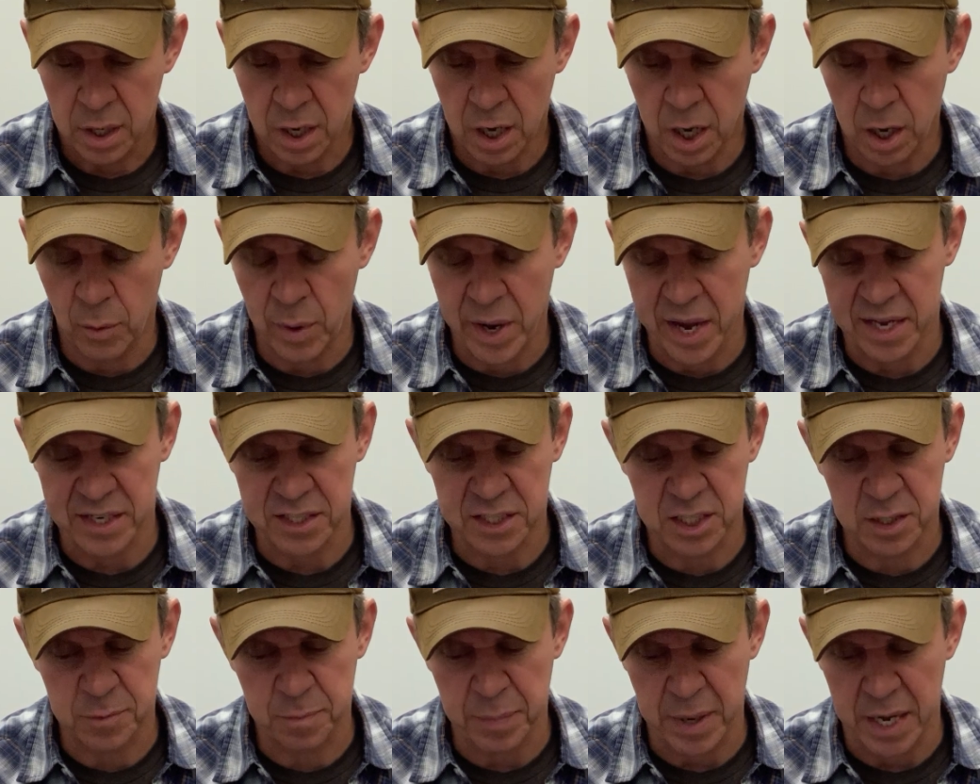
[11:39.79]
Oh,
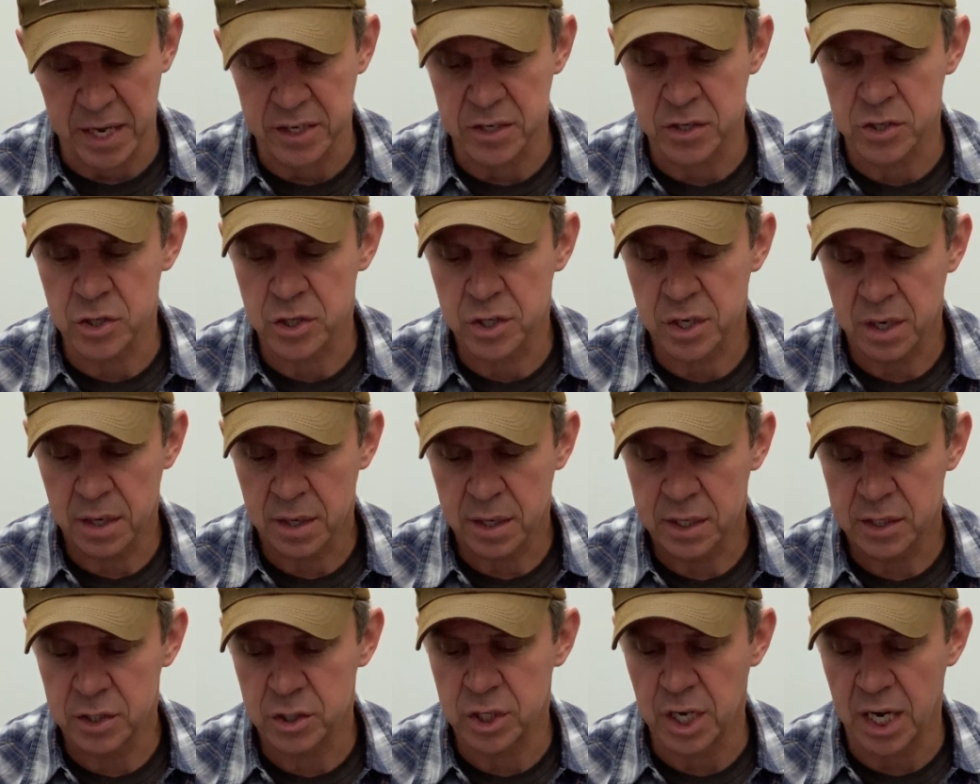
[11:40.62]
Aunt Sponge,
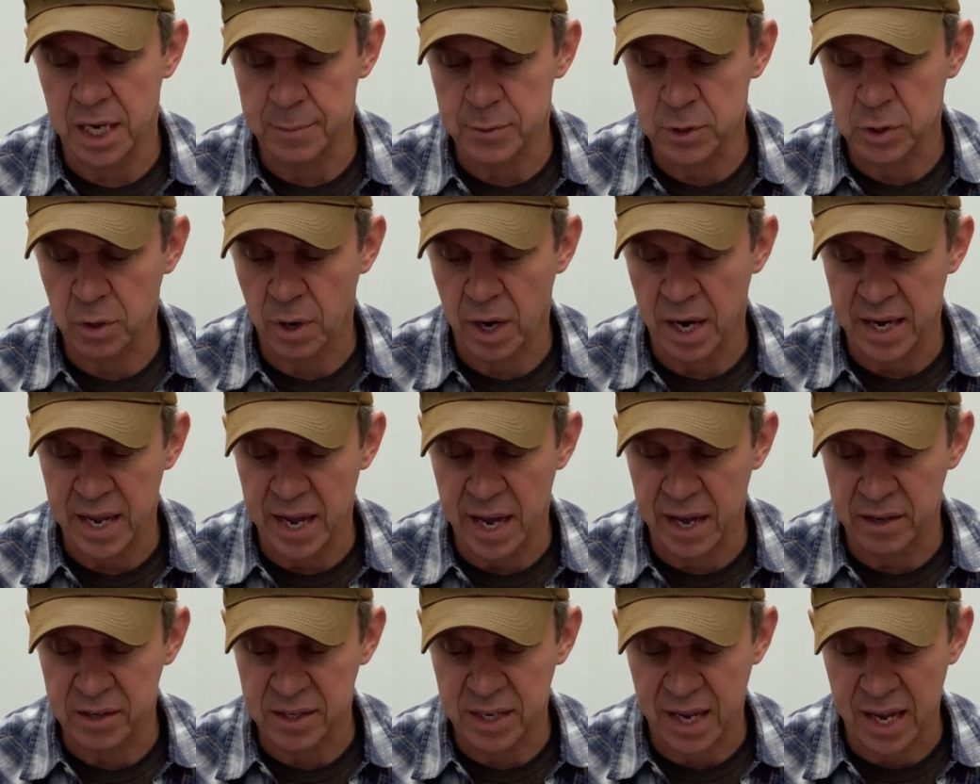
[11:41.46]
James cried
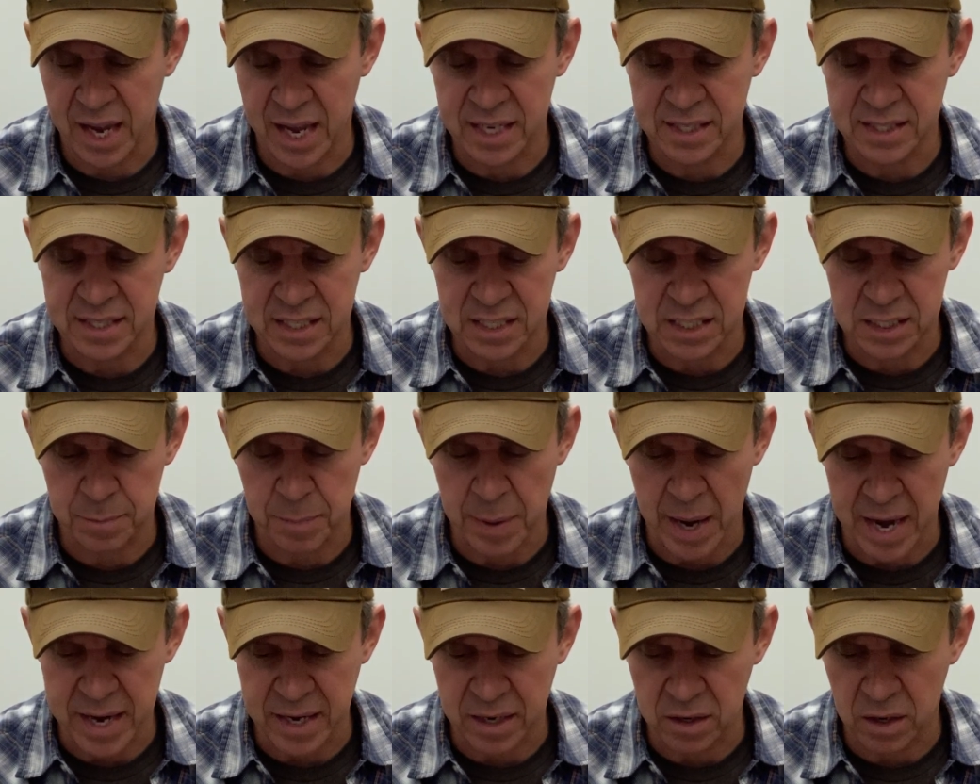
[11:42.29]
out. Auntie
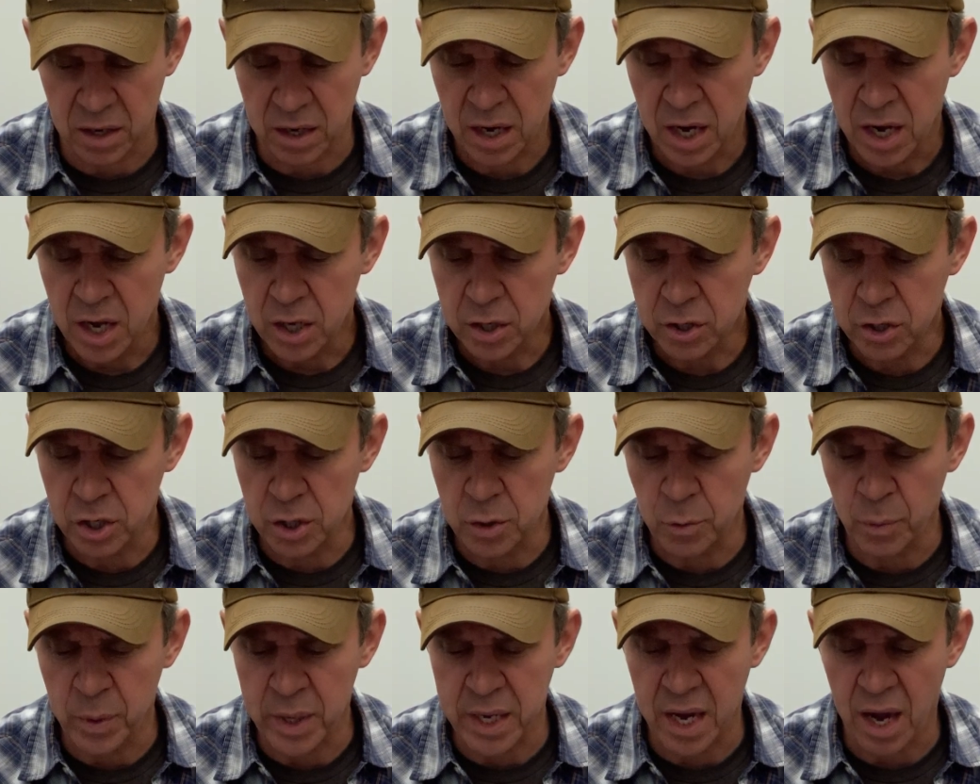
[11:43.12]
Spiker,
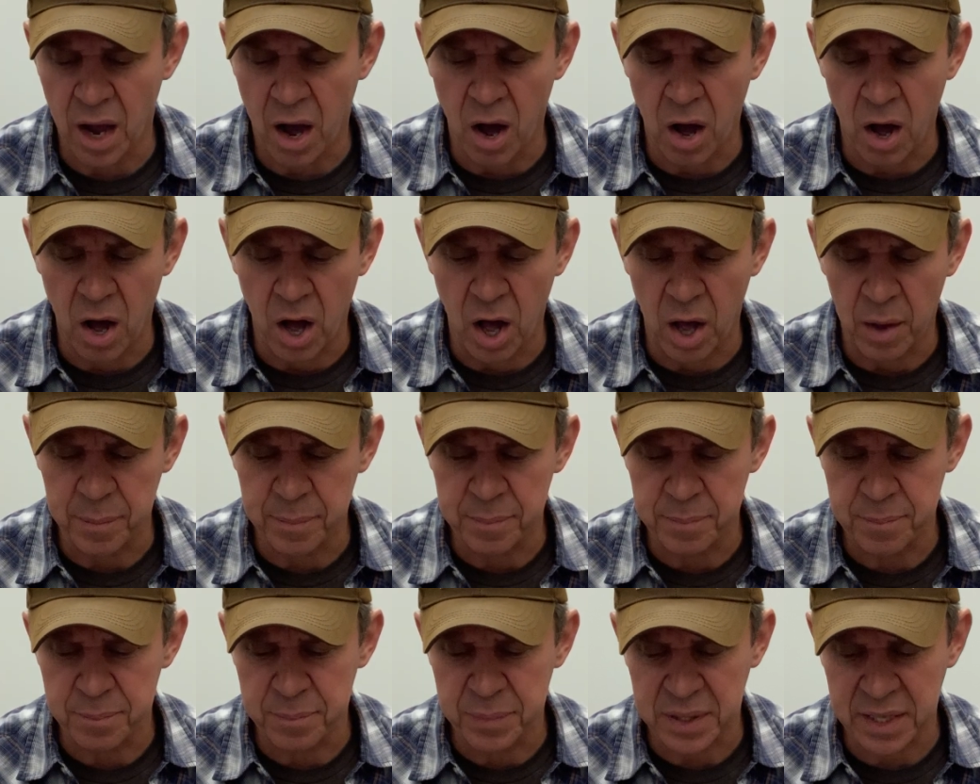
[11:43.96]
couldn't we
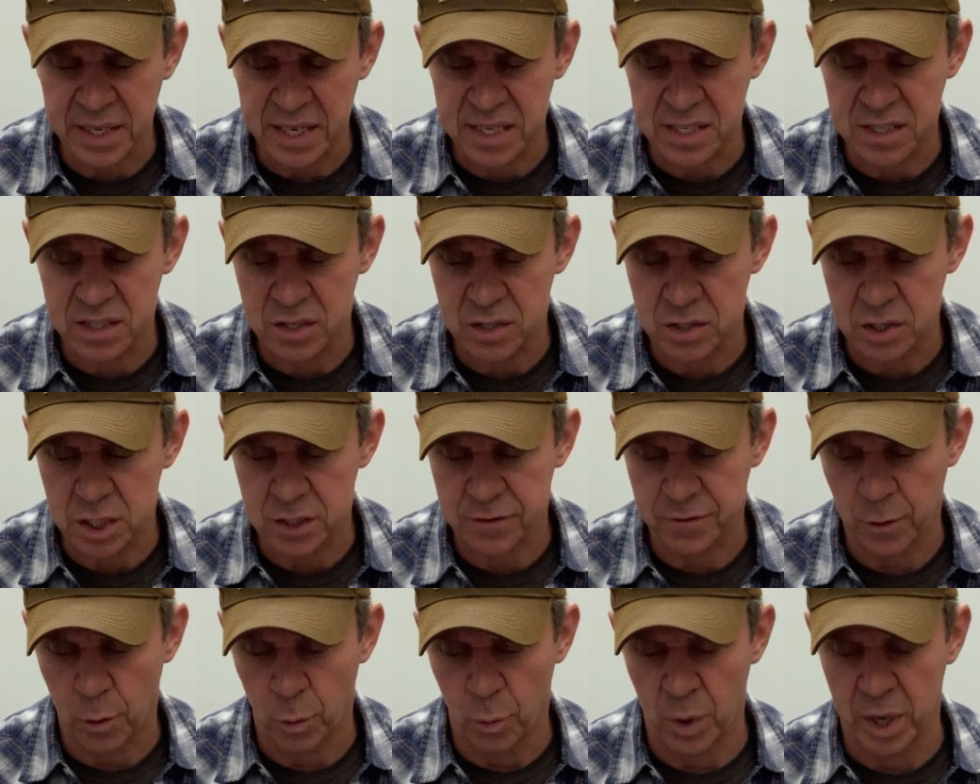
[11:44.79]
all, please,
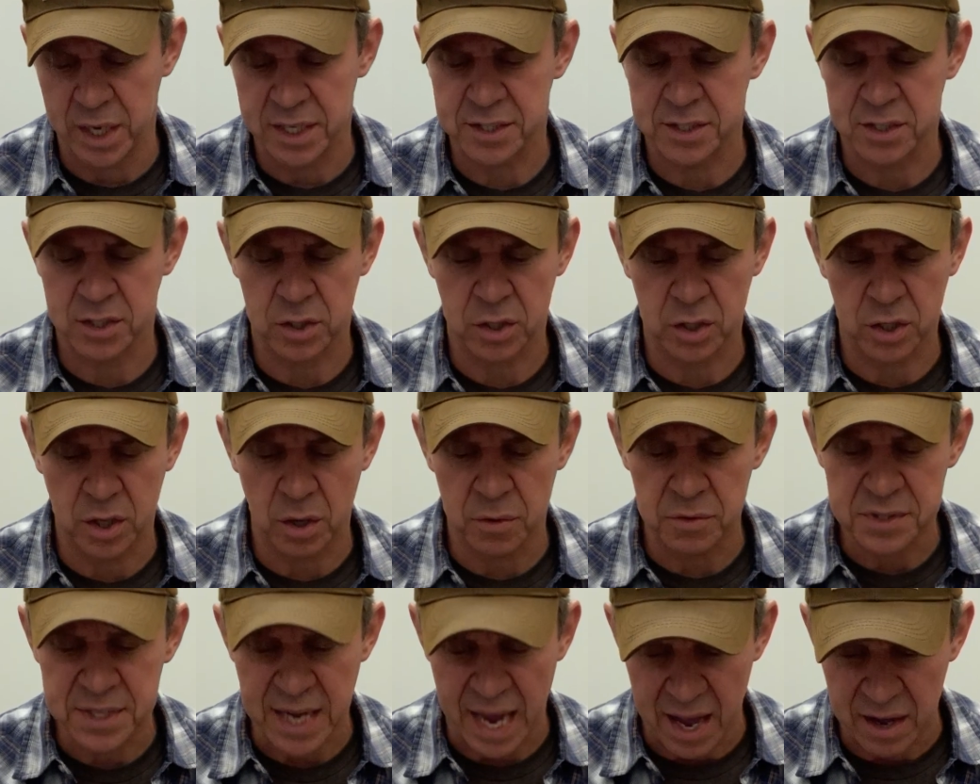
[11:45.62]
just for once,
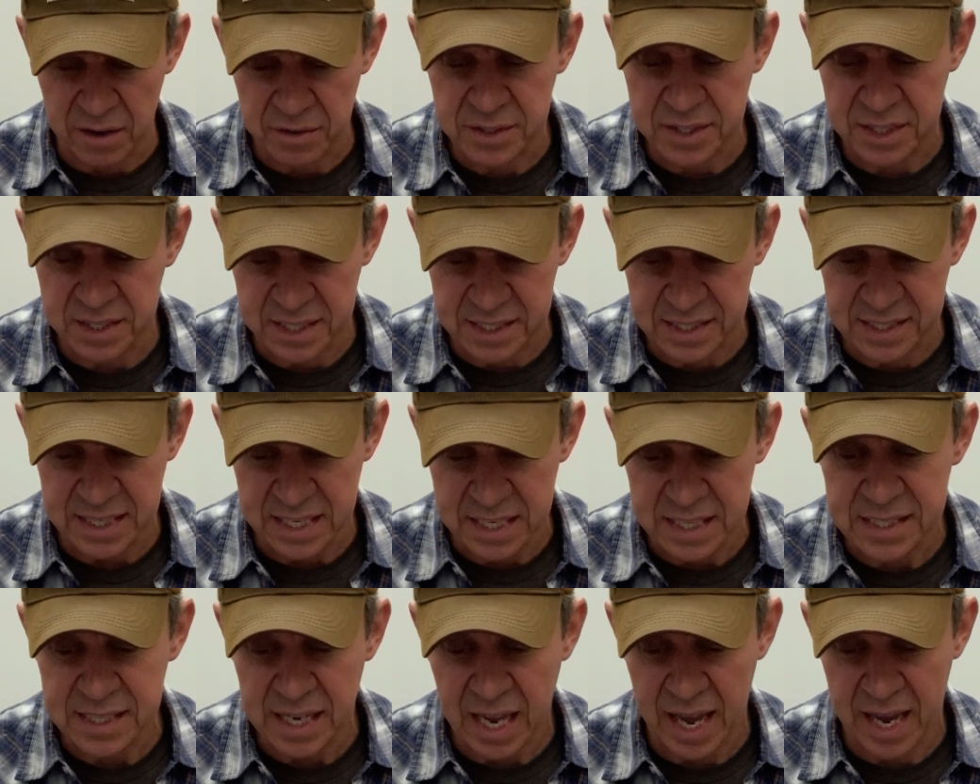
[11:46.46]
go down to the
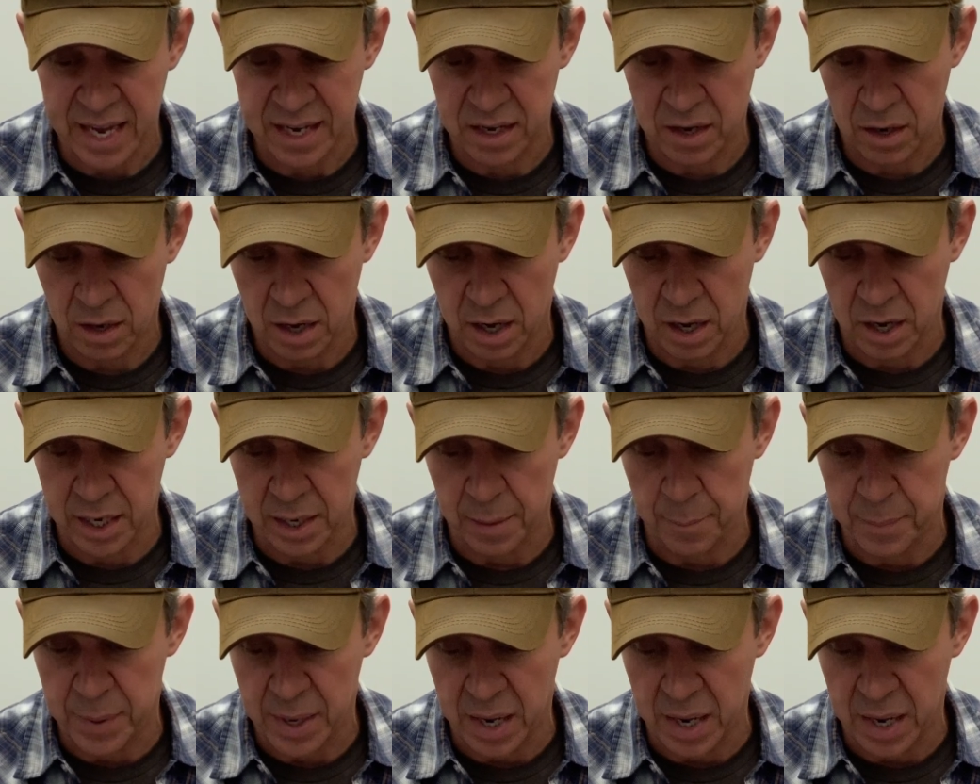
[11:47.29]
seaside on